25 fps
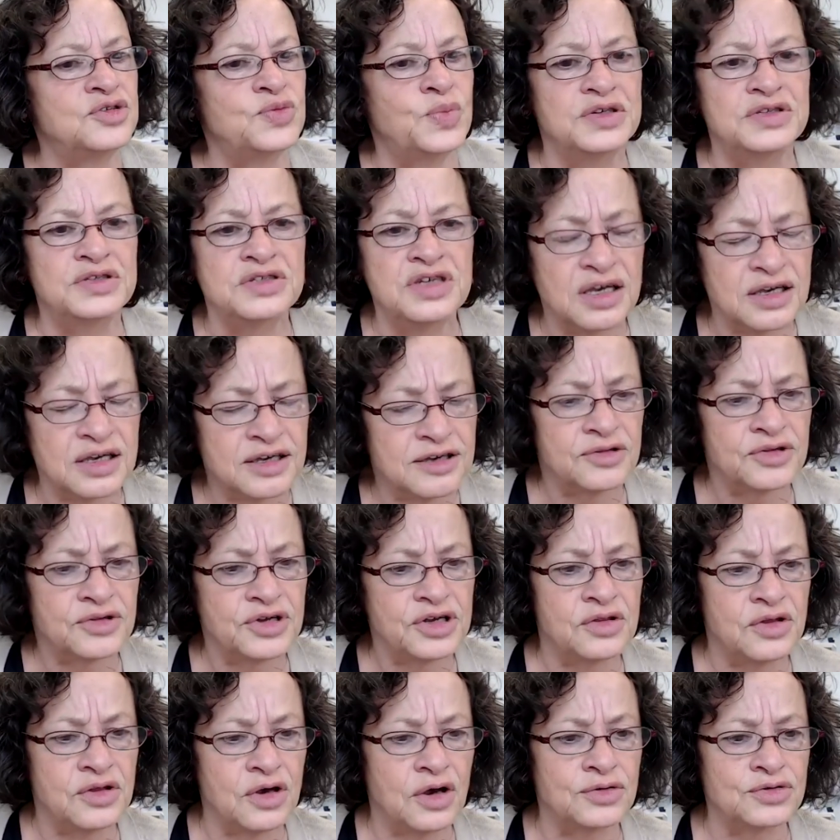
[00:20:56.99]

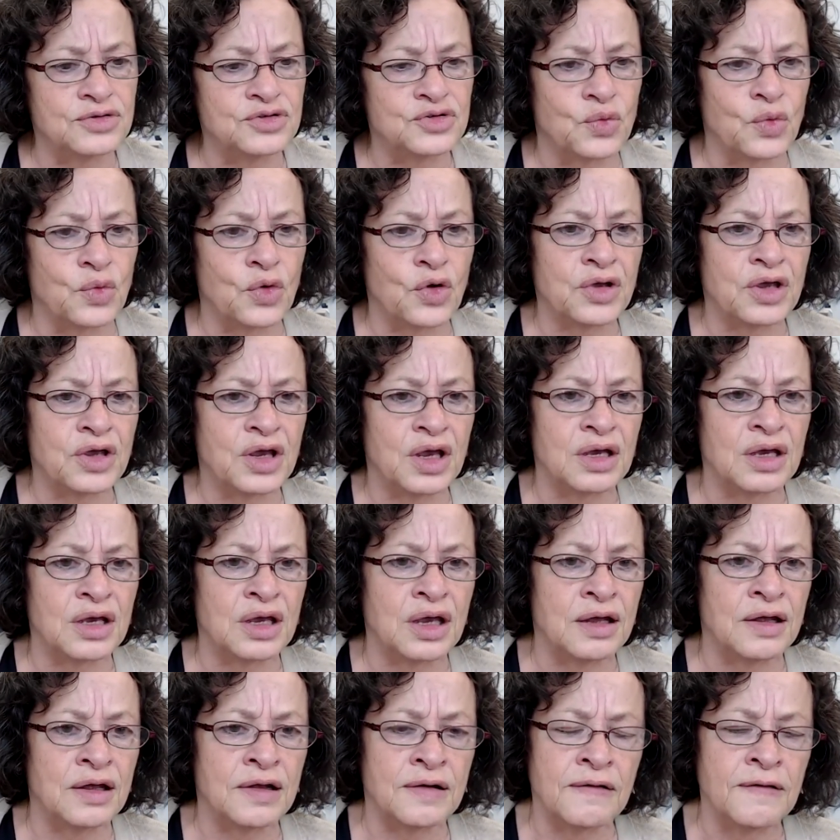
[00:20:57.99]
particularly those working
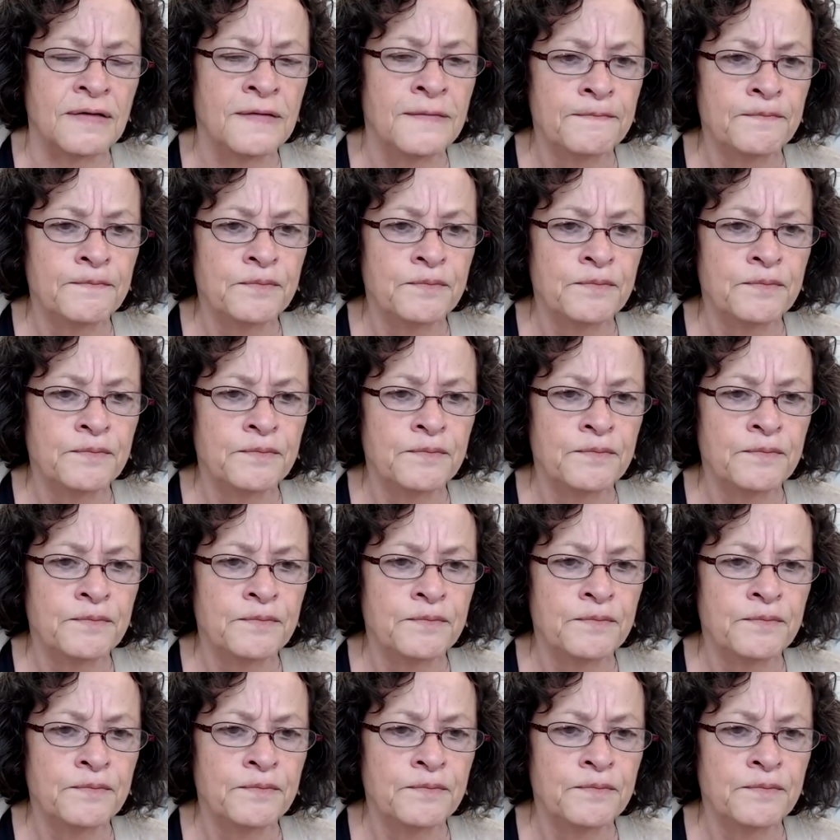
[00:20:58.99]
in